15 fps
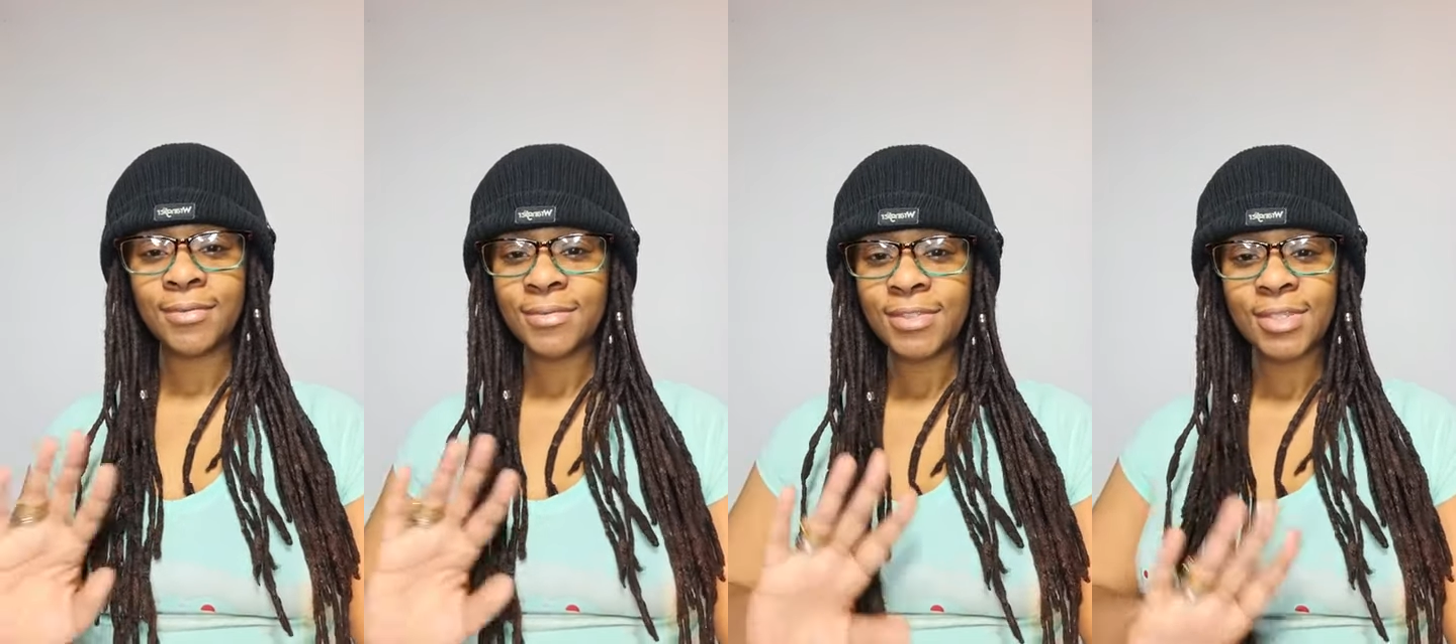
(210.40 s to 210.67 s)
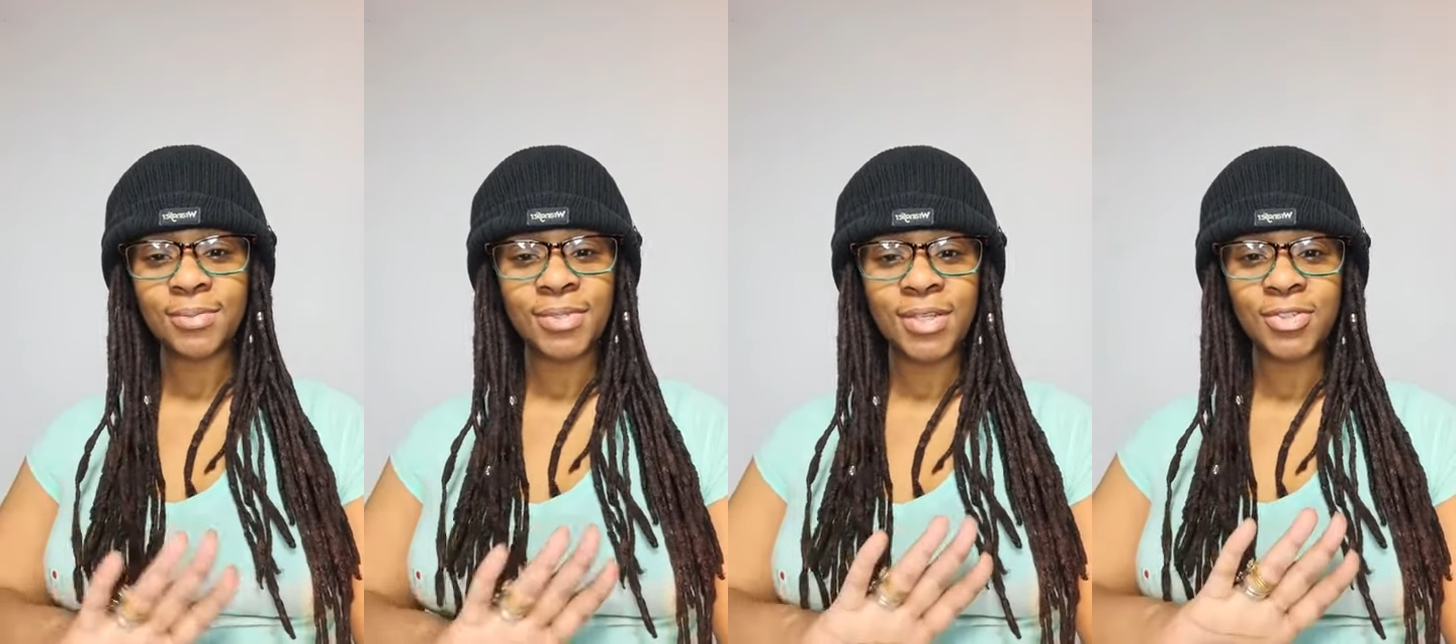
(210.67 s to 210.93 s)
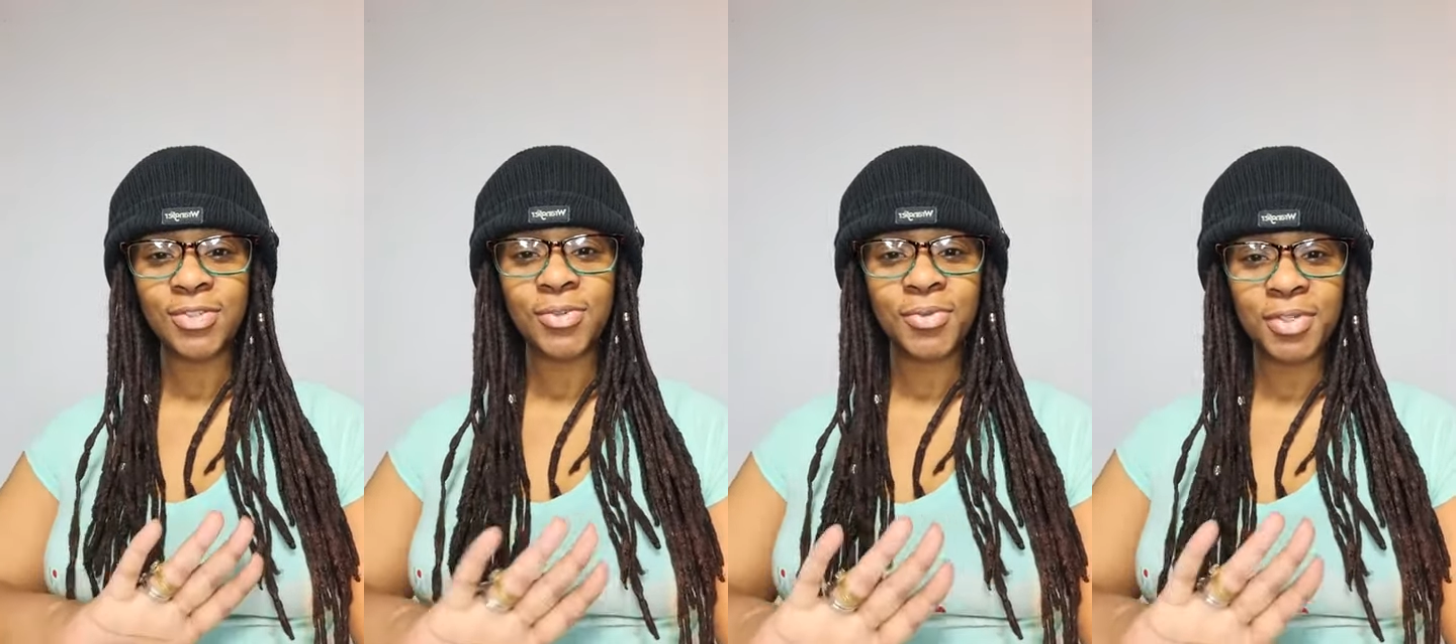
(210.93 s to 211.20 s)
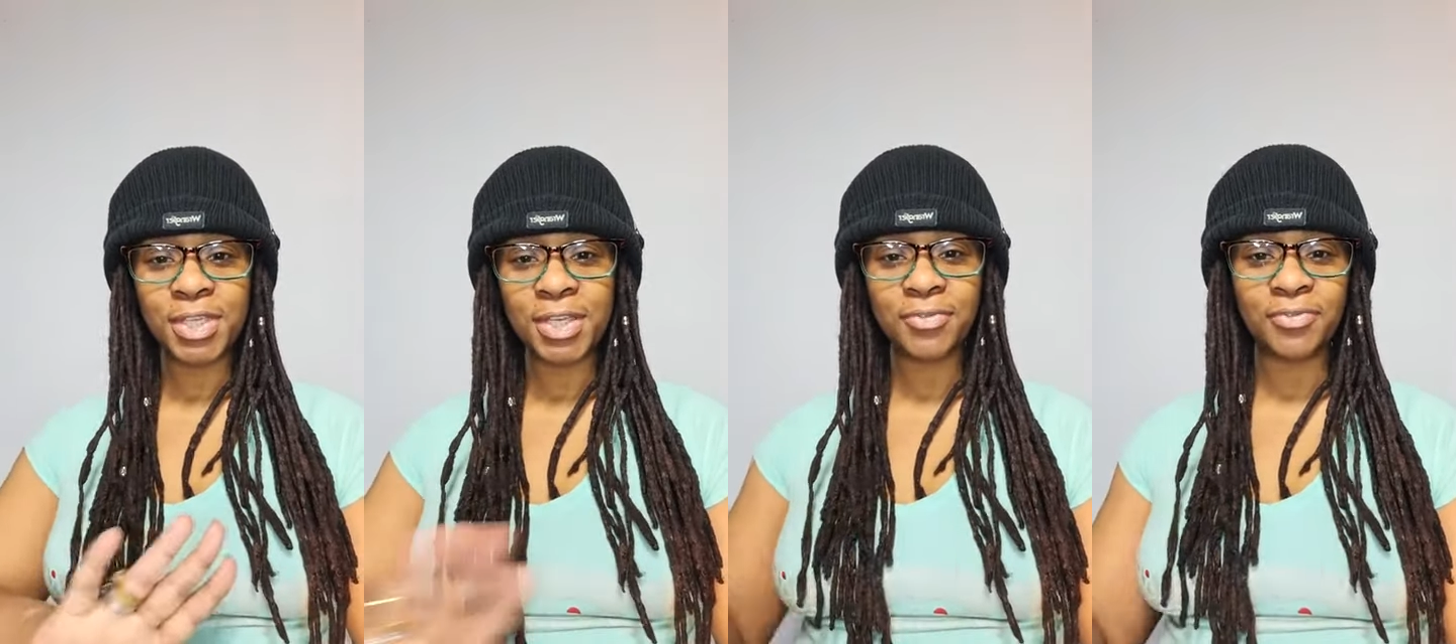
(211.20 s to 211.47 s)
Sometimes you
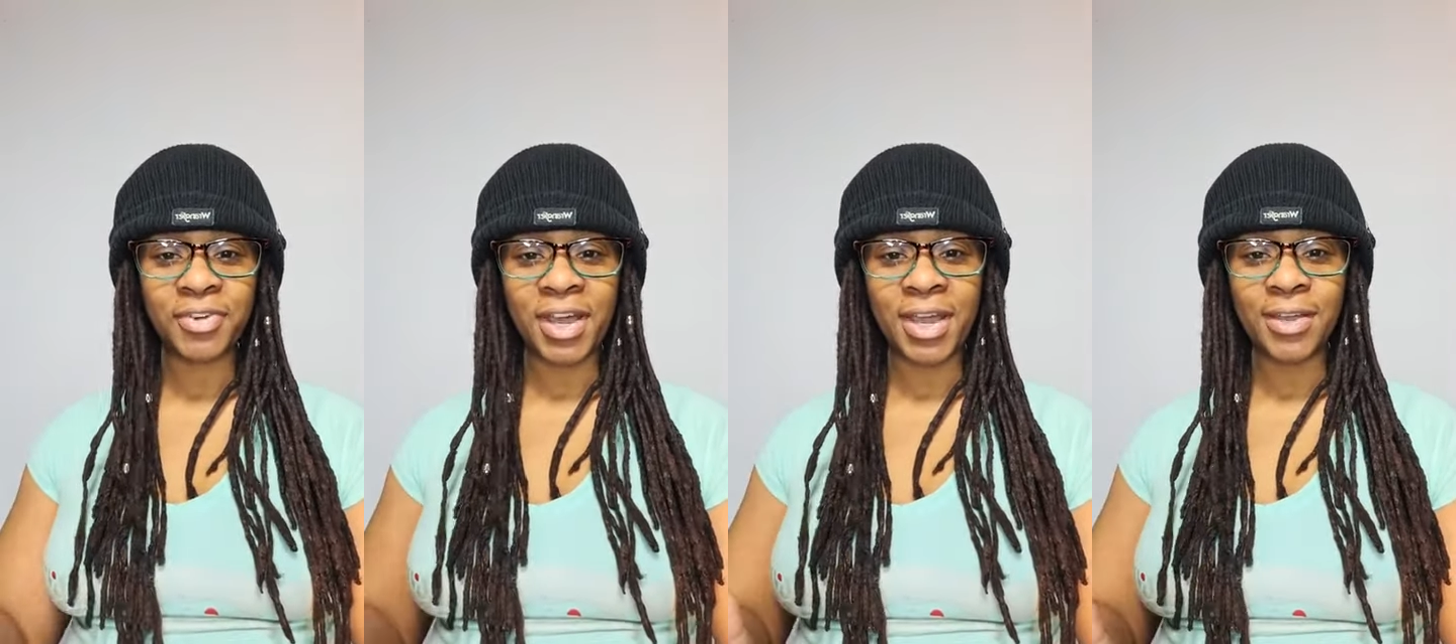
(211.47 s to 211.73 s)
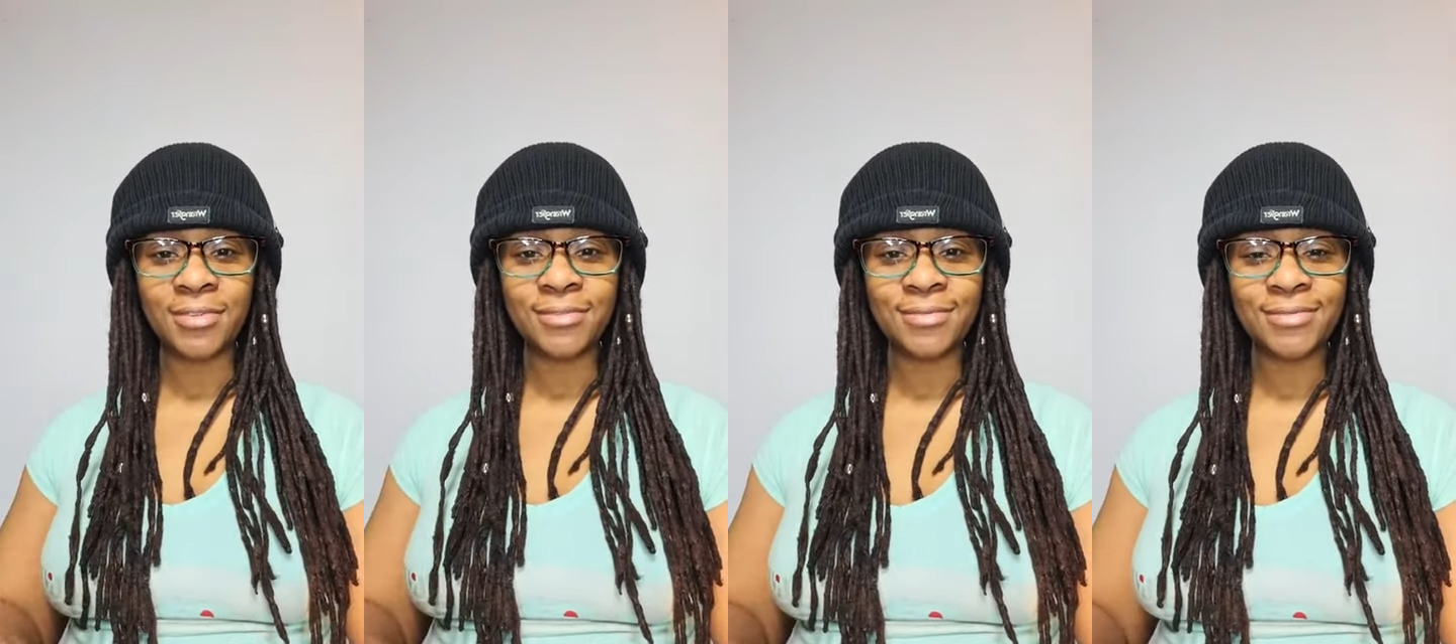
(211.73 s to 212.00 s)
don't get five,